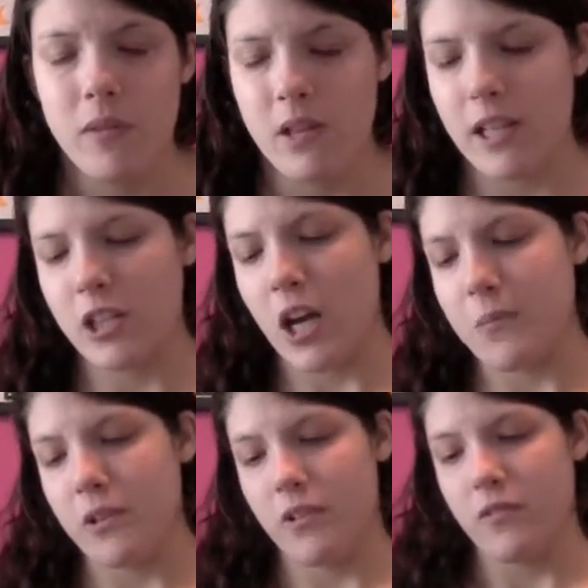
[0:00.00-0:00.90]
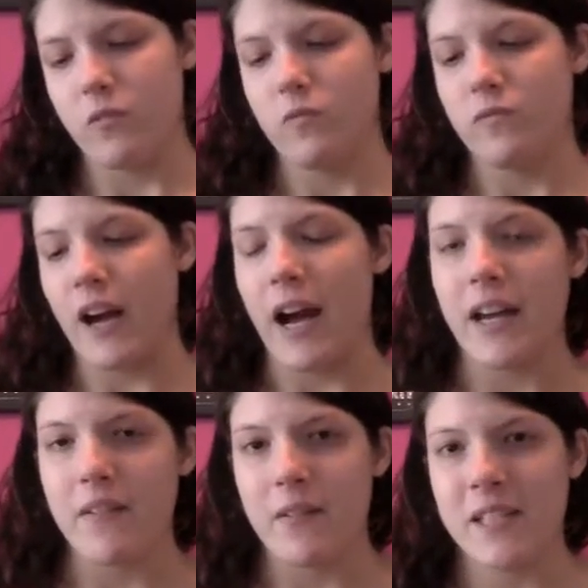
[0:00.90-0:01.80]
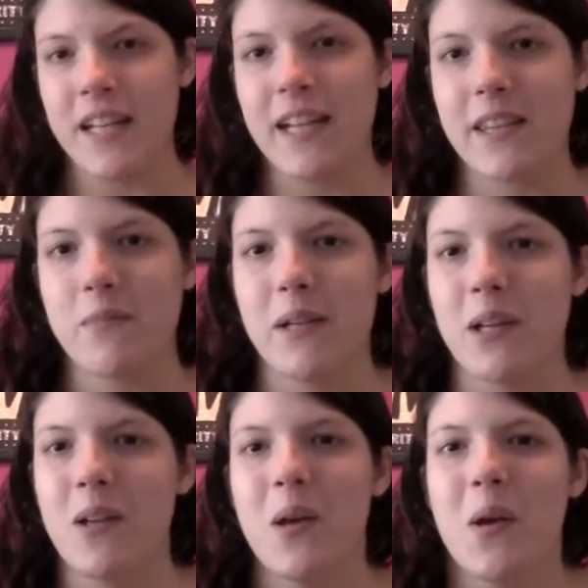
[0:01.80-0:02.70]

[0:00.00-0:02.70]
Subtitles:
like chapter 5, I would say, not the middle,